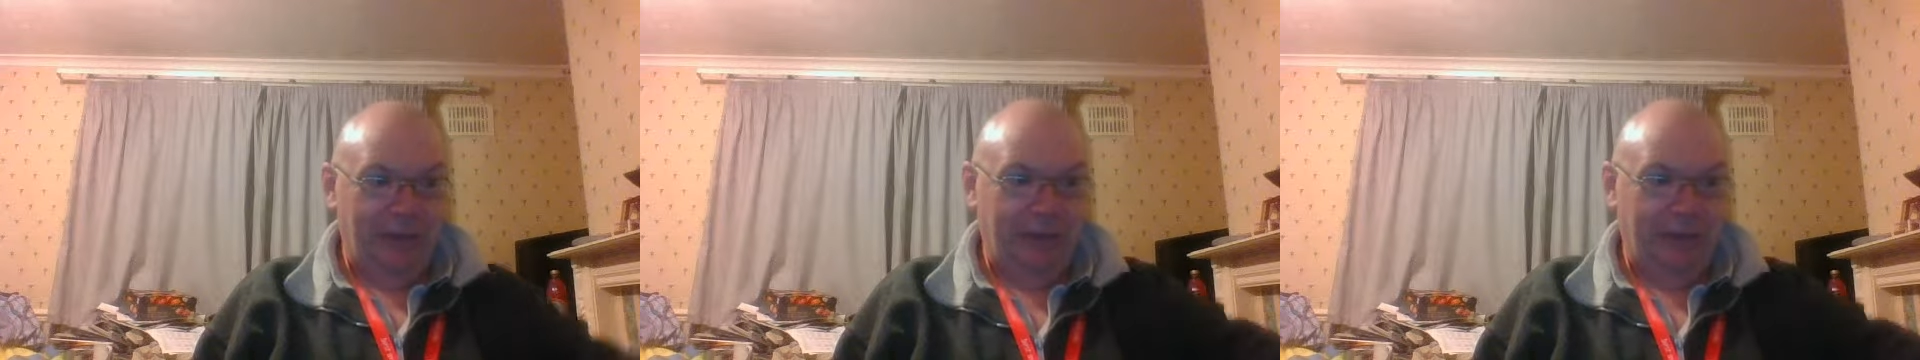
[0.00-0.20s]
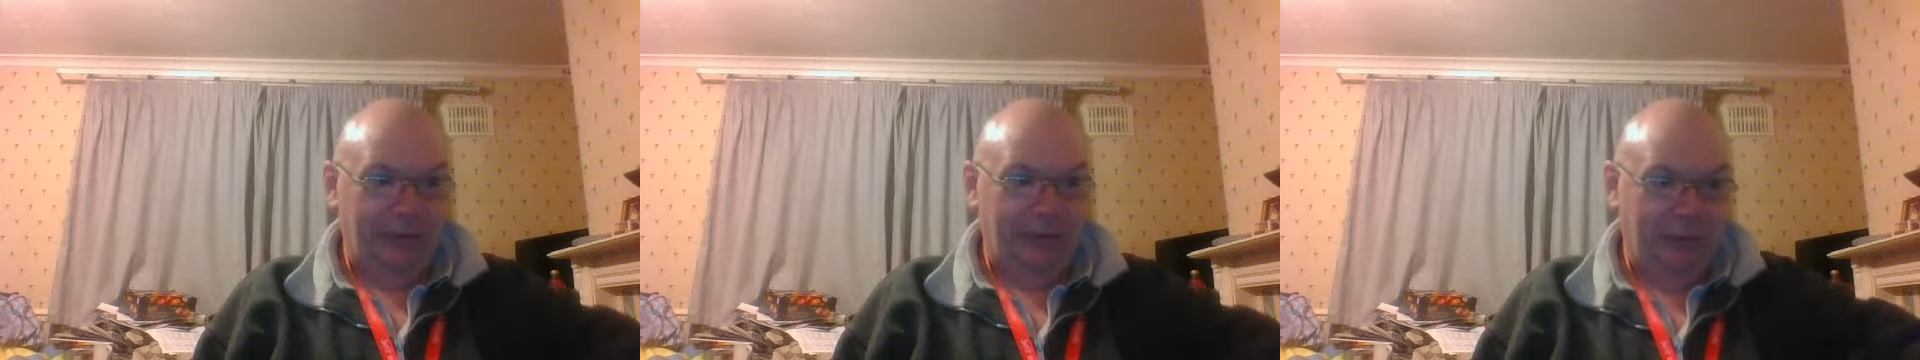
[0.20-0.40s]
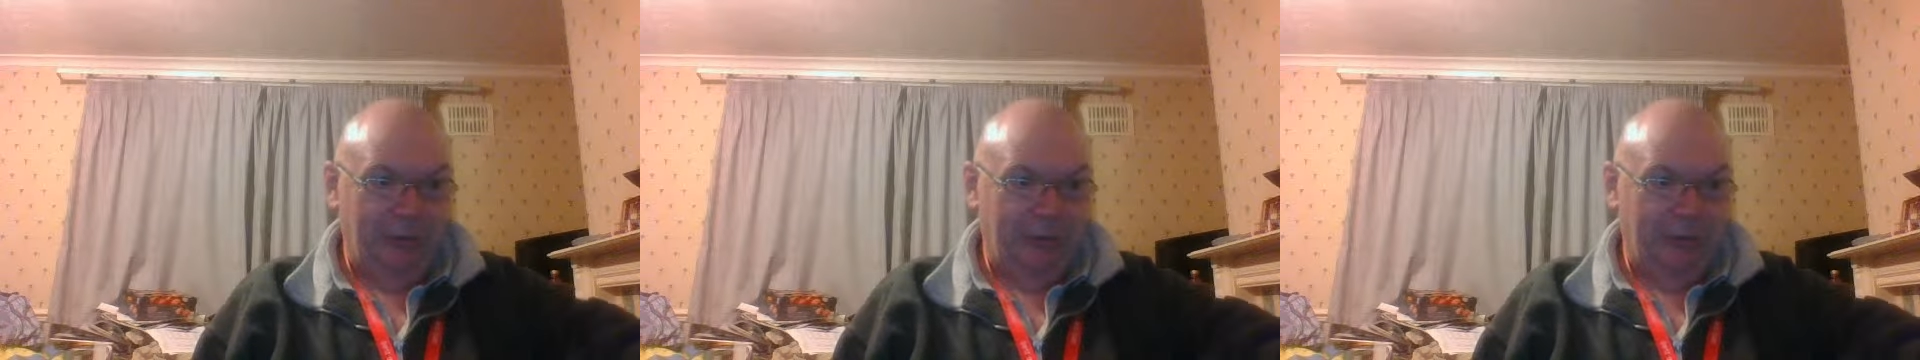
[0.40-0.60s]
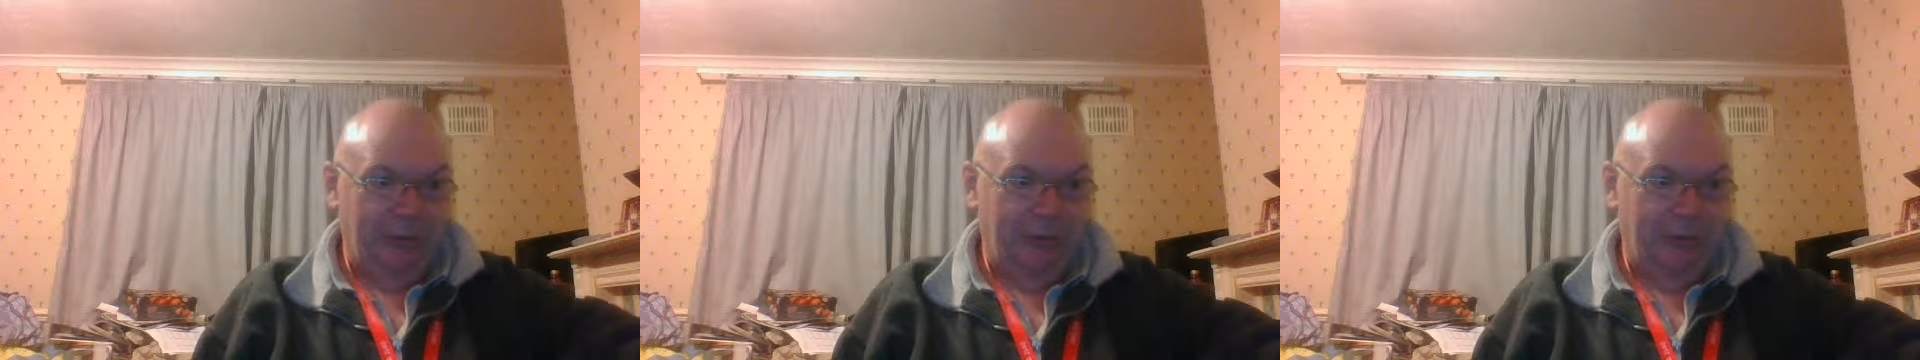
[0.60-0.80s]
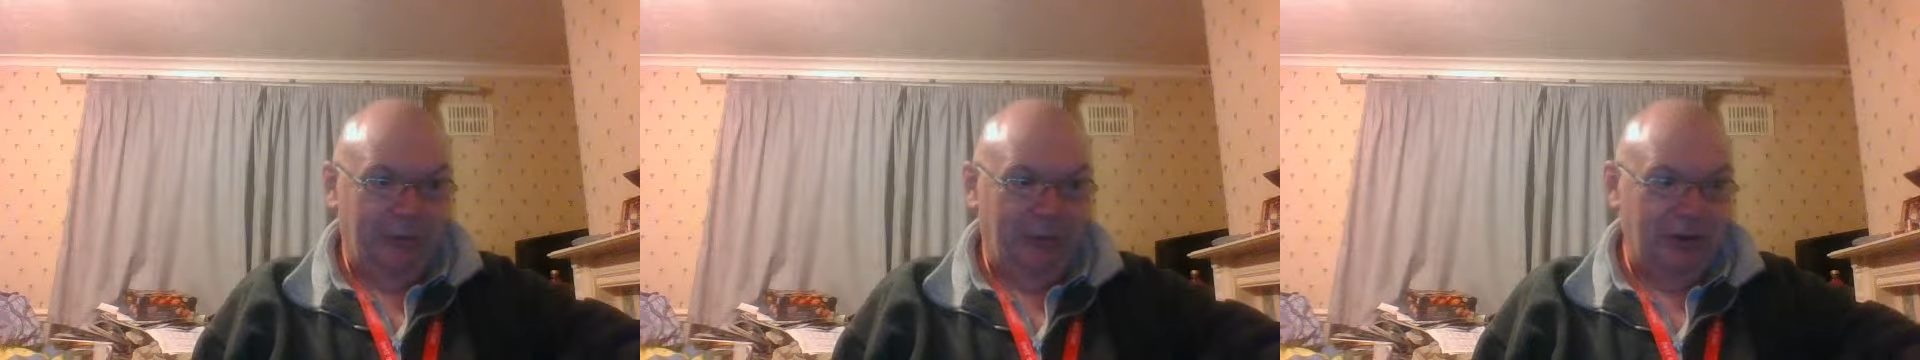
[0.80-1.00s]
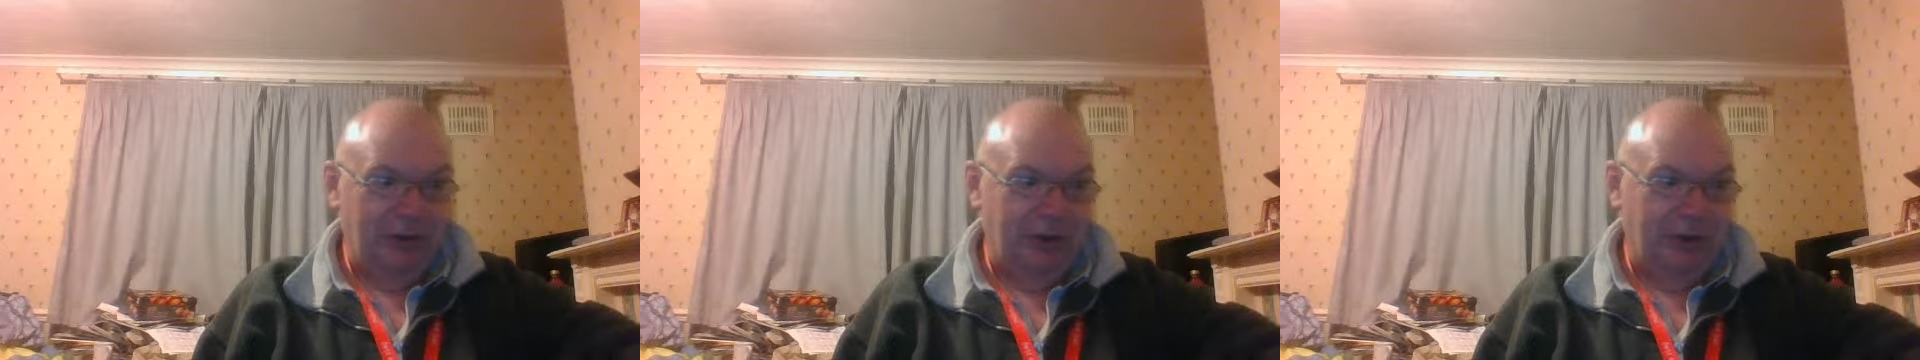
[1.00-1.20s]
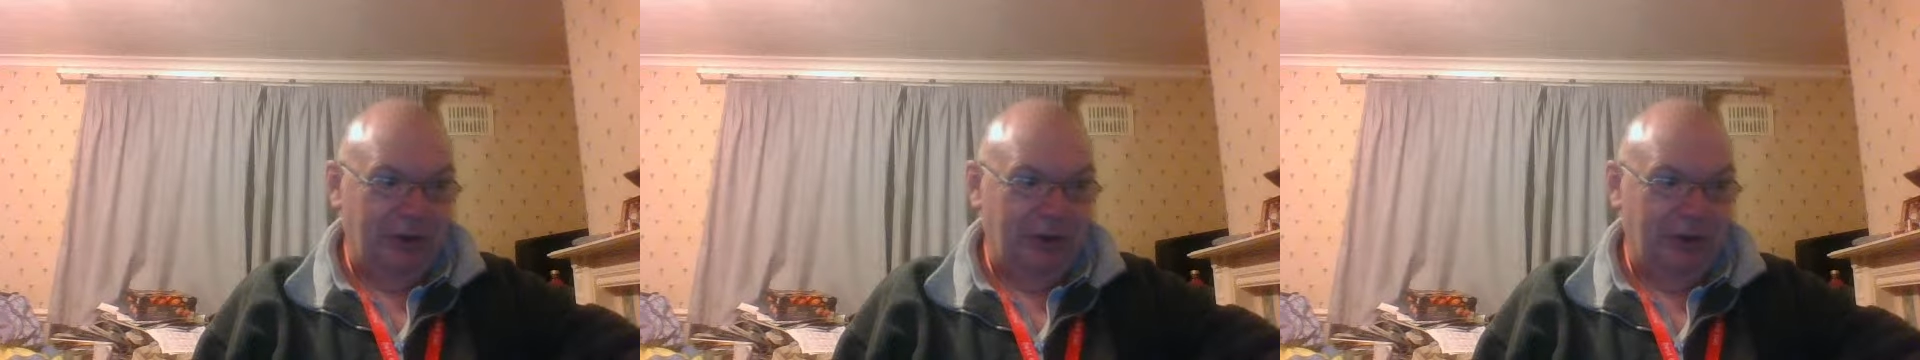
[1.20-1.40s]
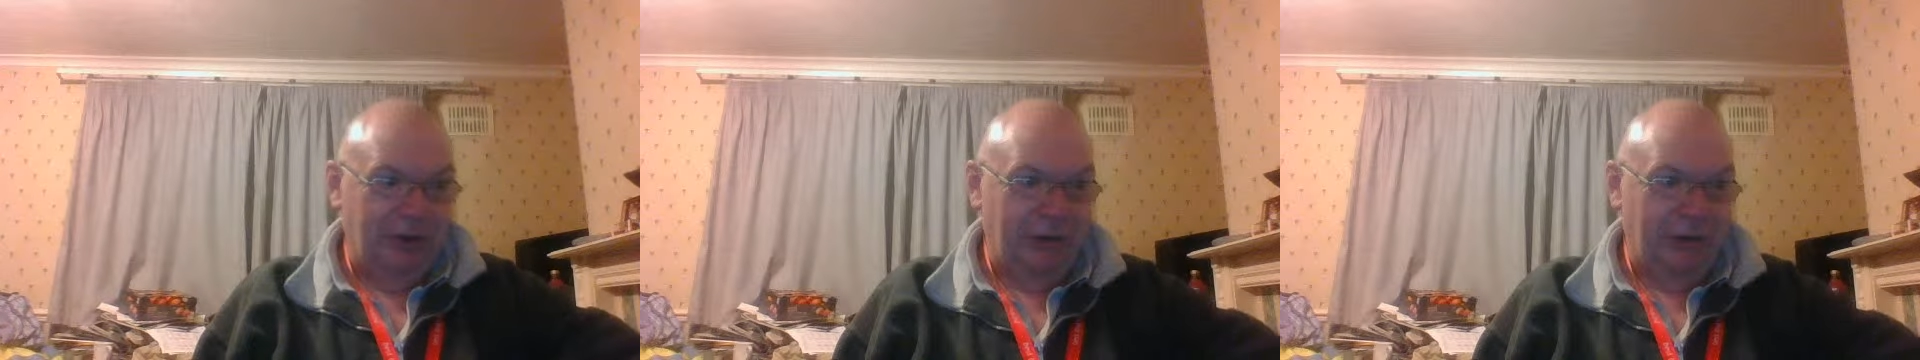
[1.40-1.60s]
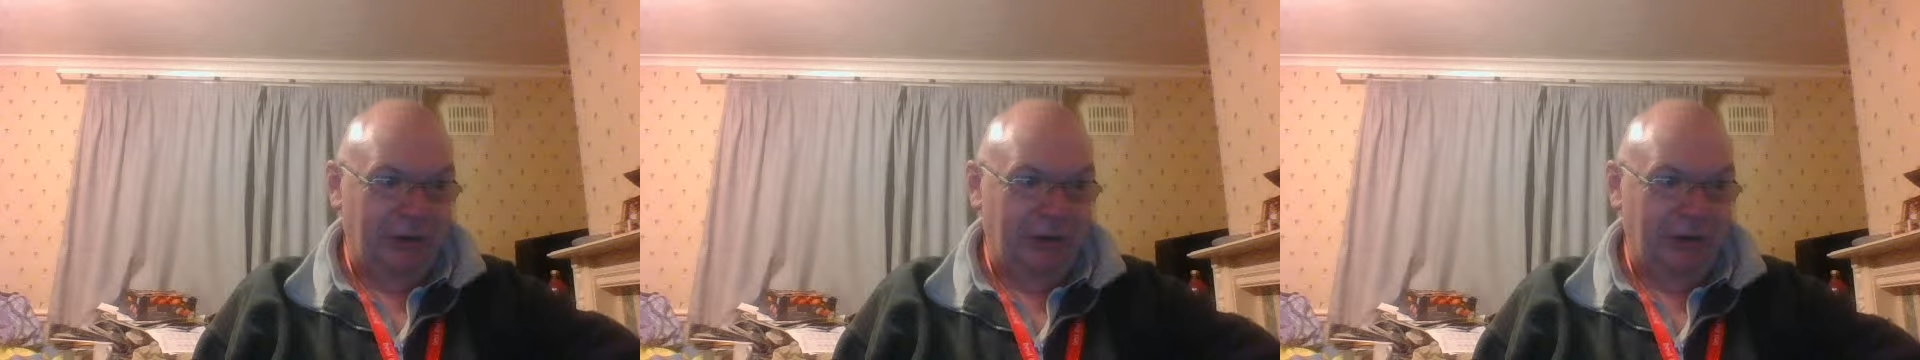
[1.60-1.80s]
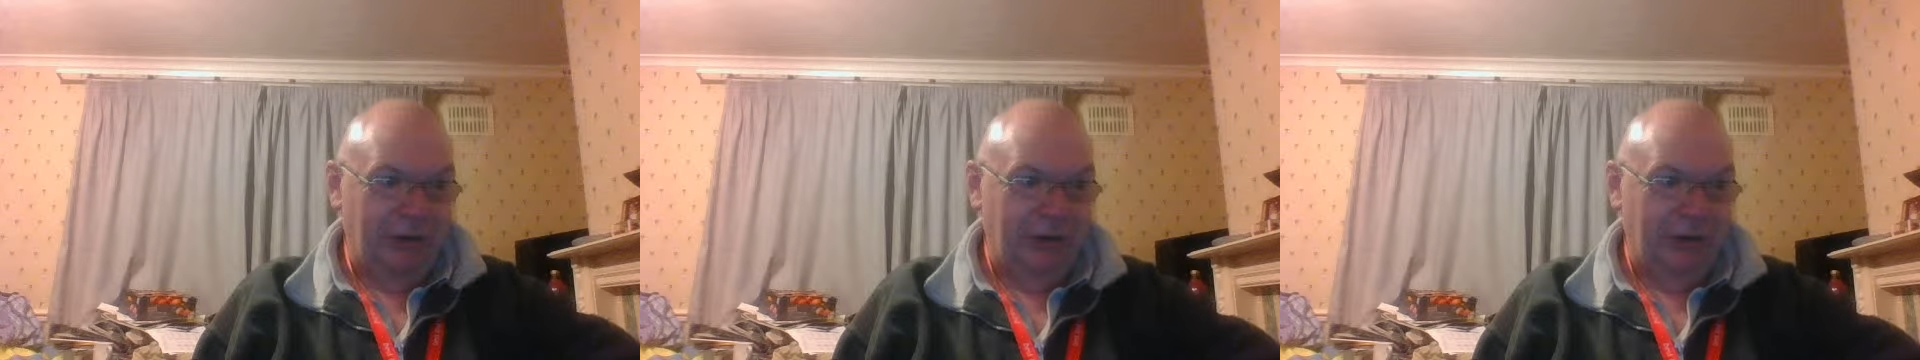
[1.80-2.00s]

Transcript: feels the marriage is going.